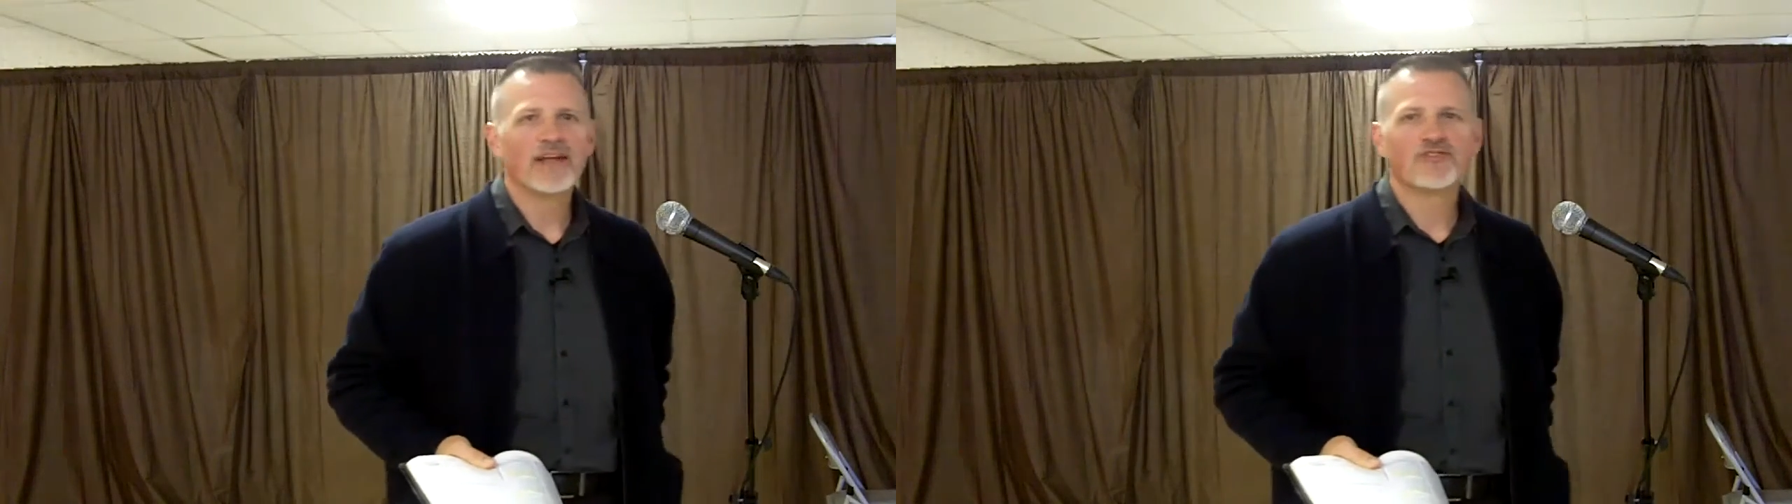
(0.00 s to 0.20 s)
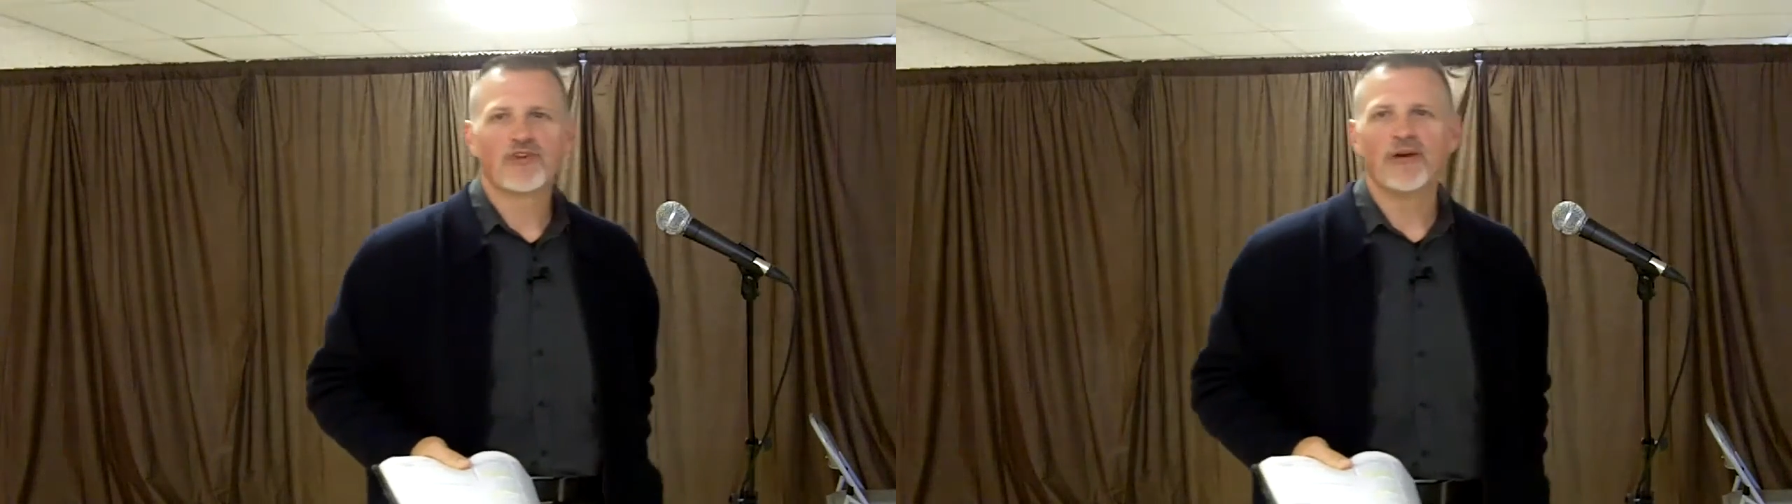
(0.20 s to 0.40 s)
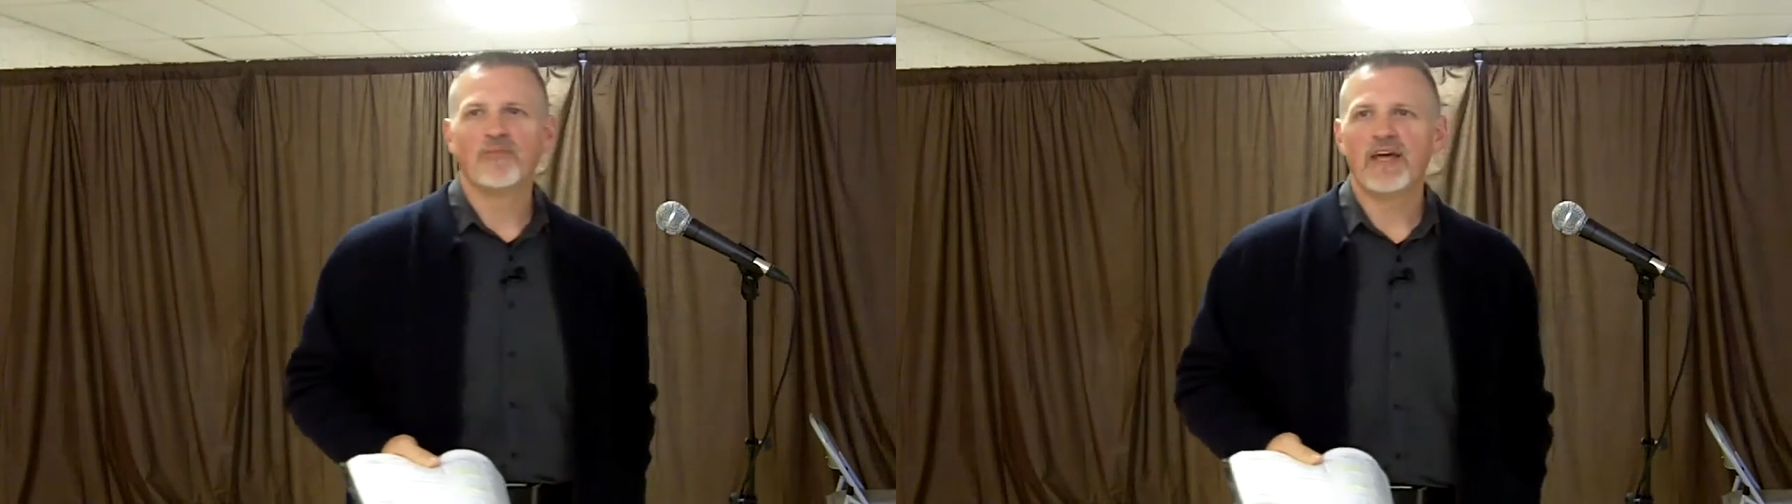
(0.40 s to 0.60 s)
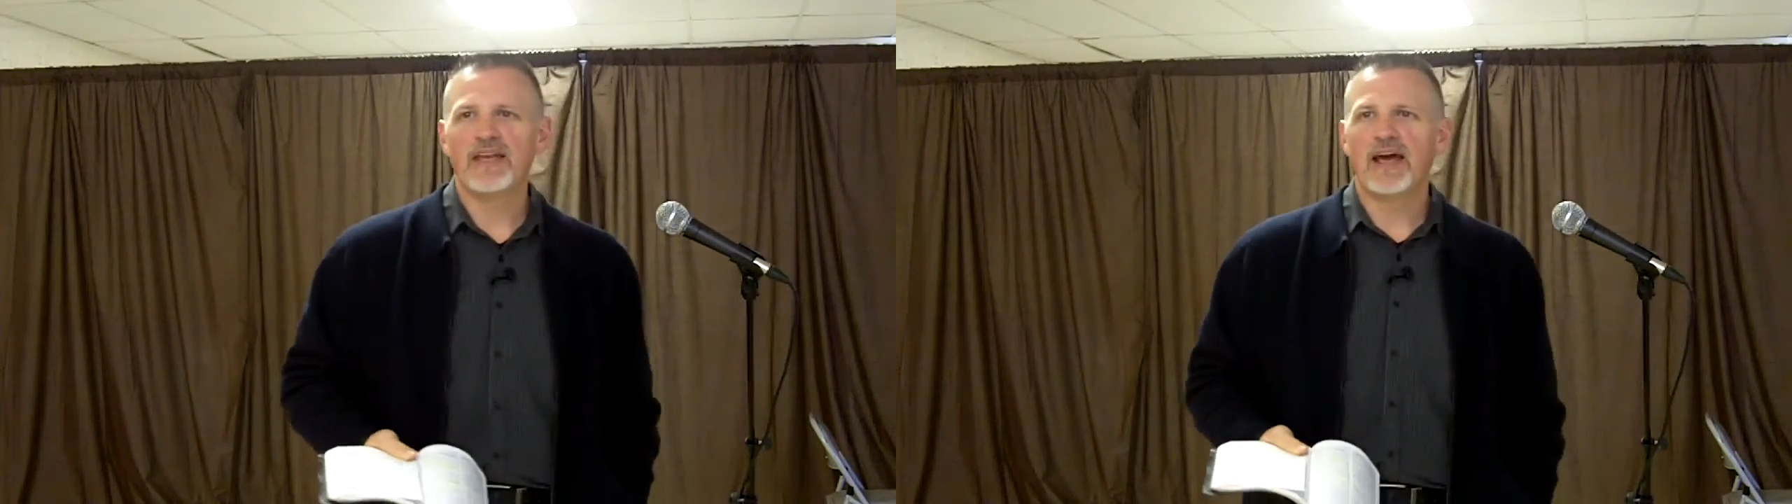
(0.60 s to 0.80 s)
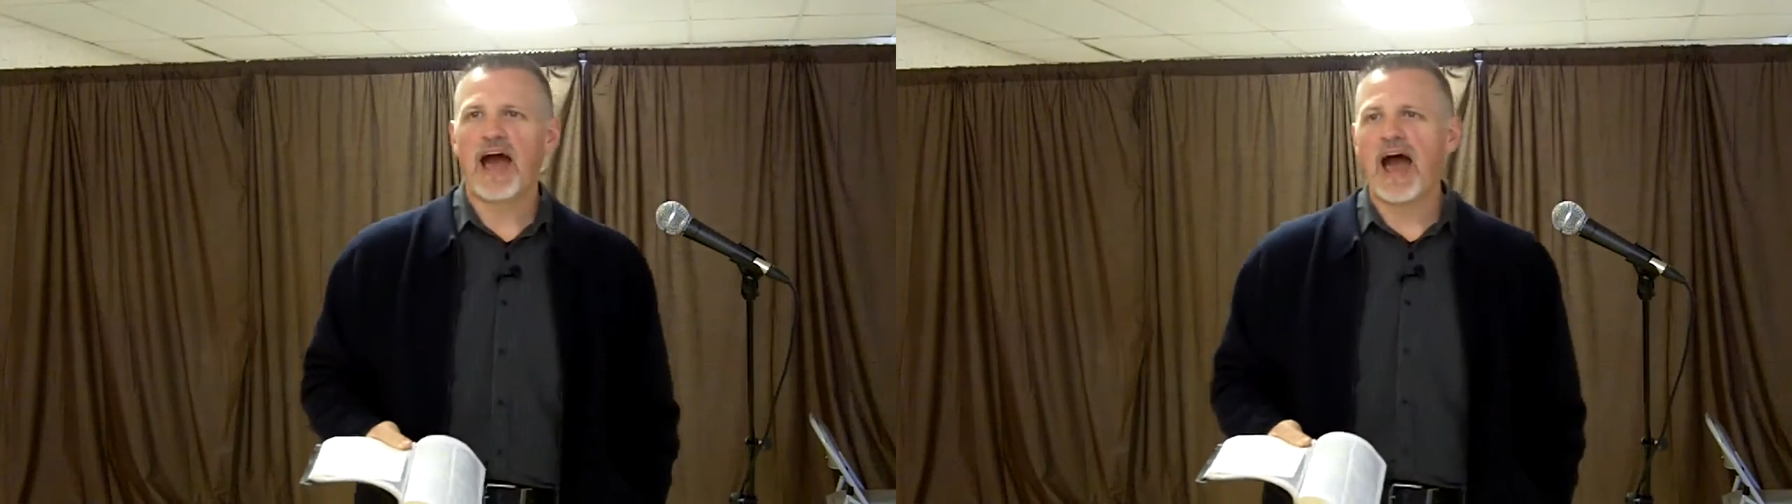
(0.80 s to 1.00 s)
trip
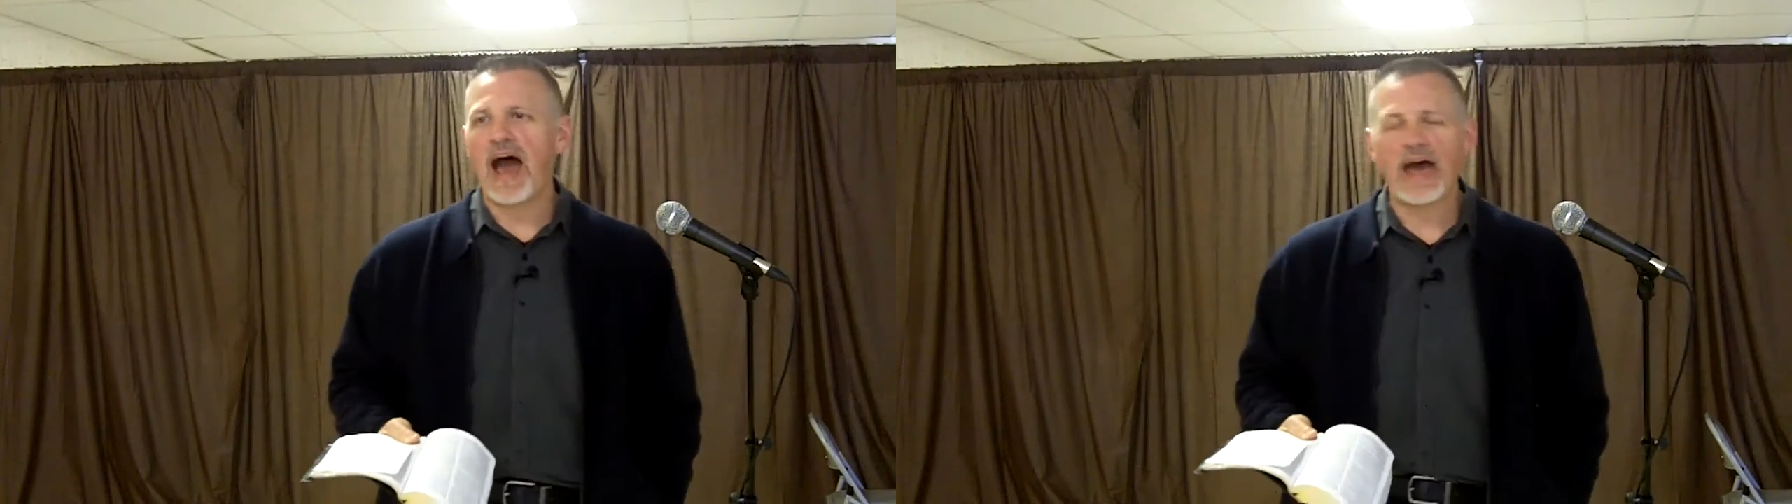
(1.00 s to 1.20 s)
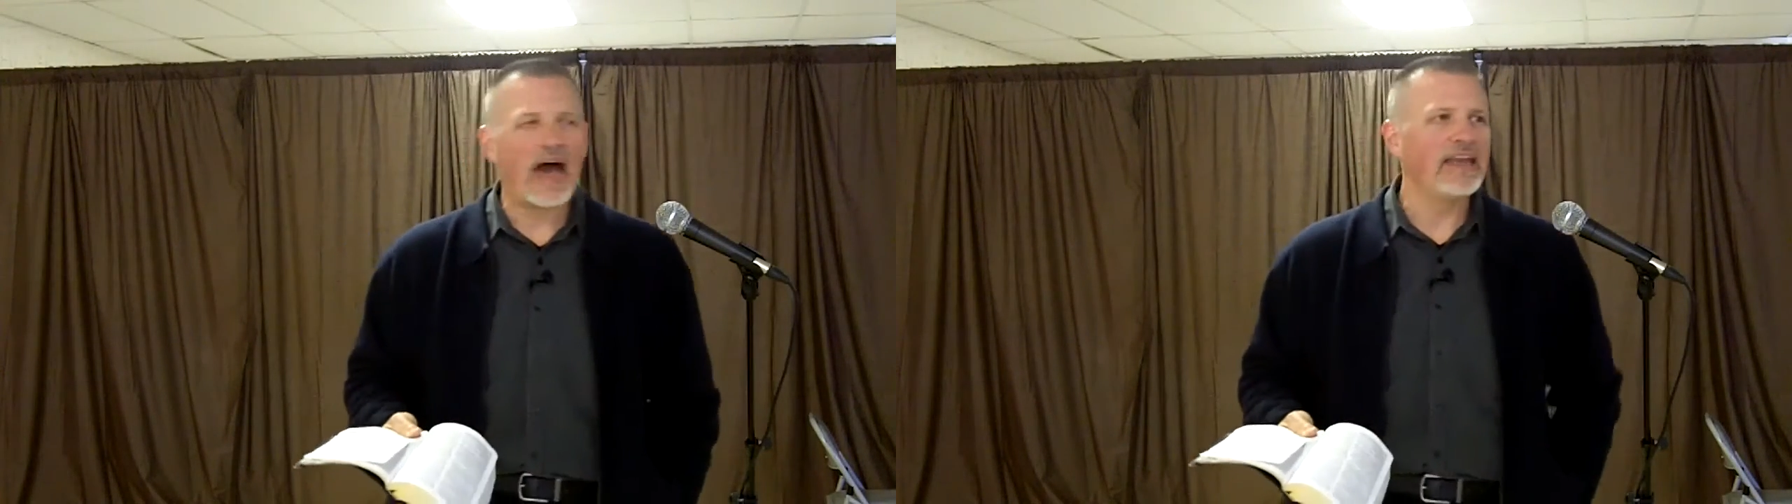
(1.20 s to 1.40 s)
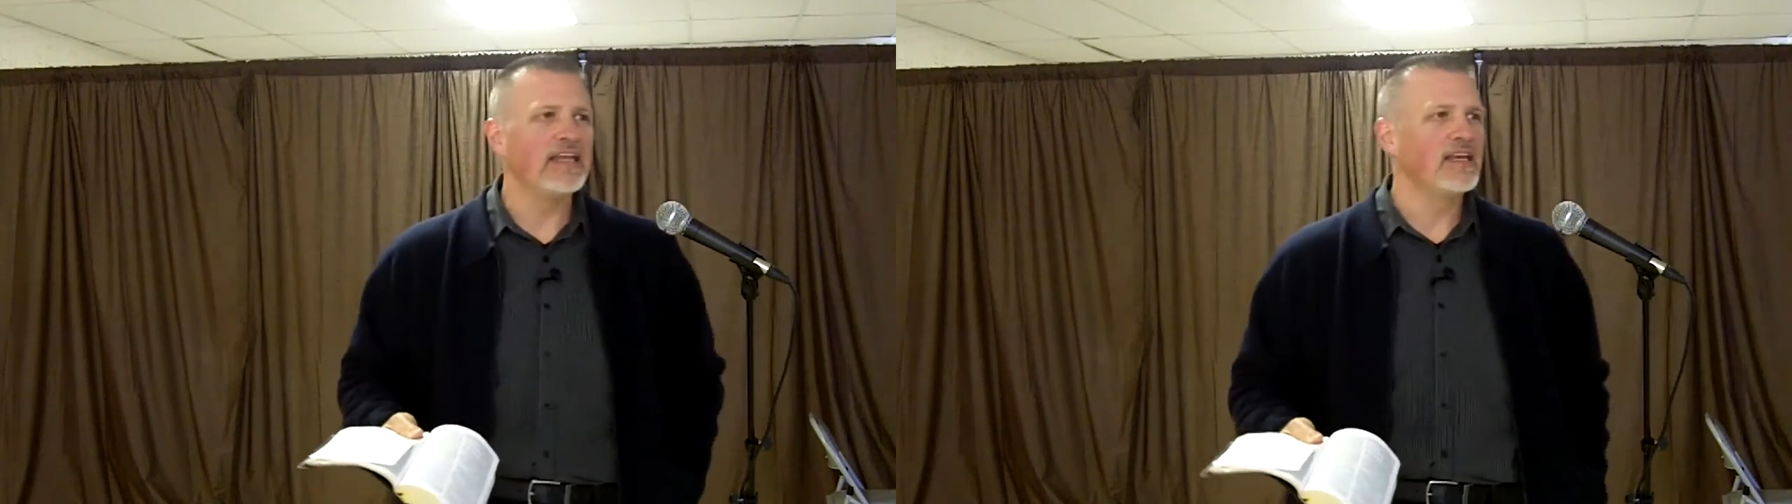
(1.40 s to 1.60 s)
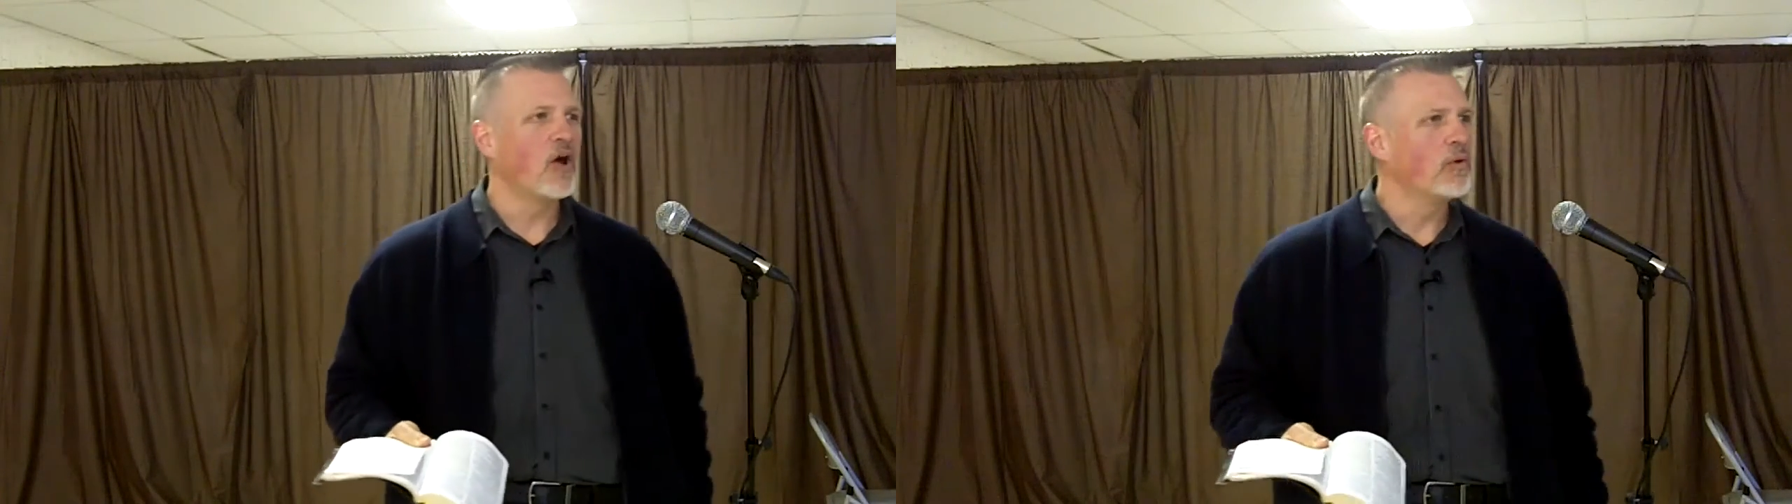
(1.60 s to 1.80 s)
that I didn't